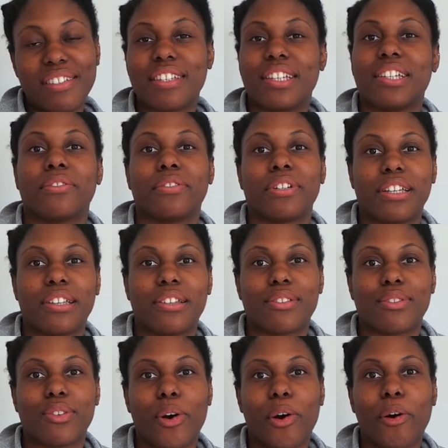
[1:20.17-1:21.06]
a
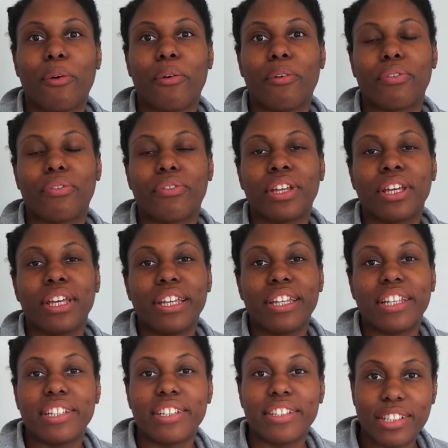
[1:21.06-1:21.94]
series of
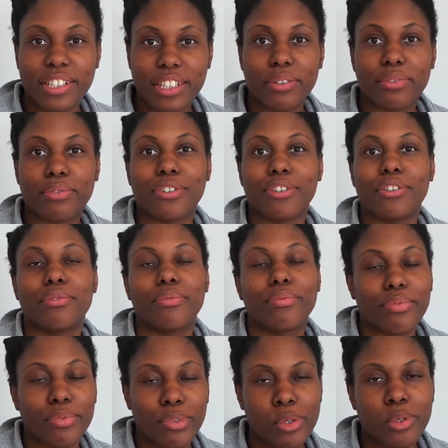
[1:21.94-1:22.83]
different
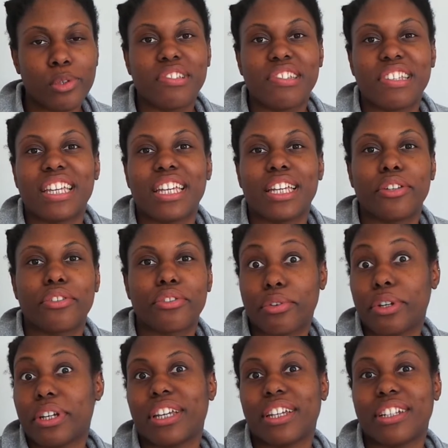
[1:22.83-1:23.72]
fruity
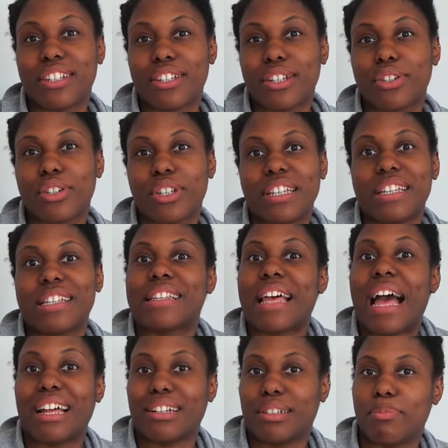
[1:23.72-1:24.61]
trinket
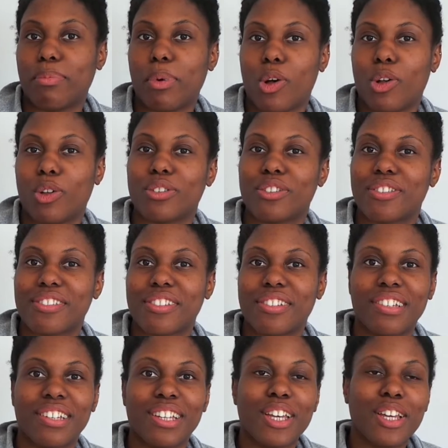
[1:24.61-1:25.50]
dishes and
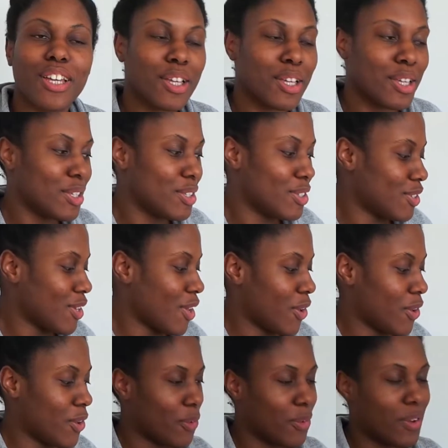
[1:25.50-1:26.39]
pots.
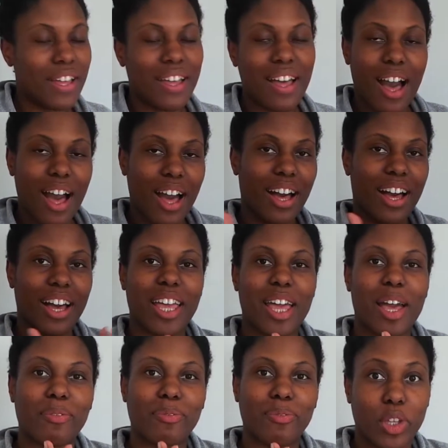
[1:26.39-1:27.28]
So
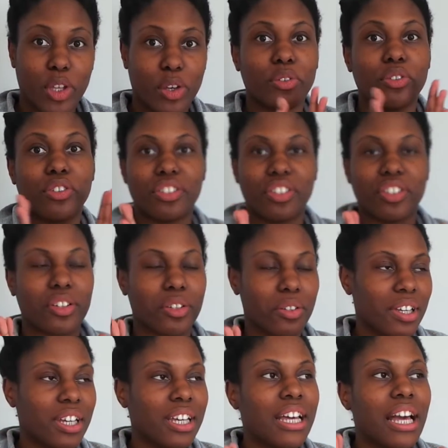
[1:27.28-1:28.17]

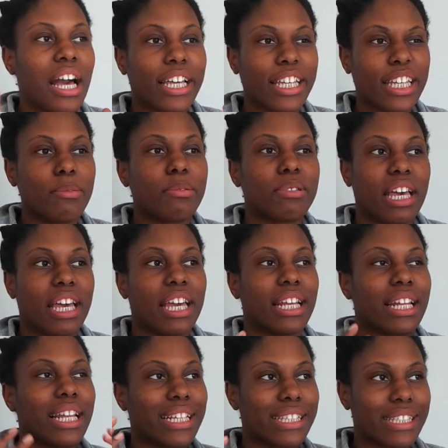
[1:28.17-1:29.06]
I keep
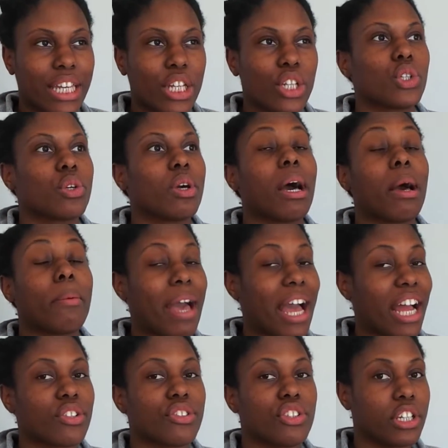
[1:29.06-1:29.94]
saying let's get into it.
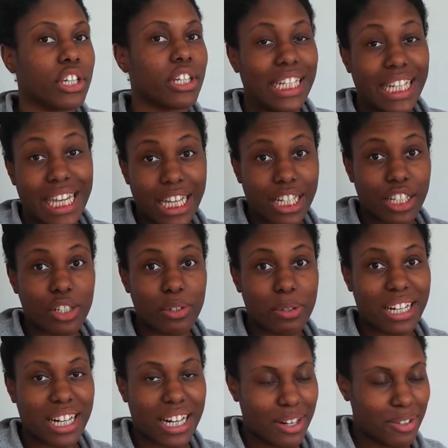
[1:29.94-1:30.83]
I'm actually going to get
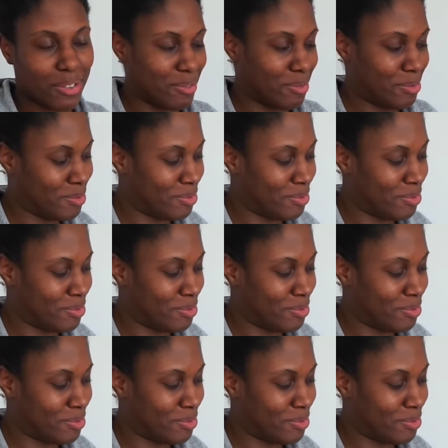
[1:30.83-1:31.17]
into it now.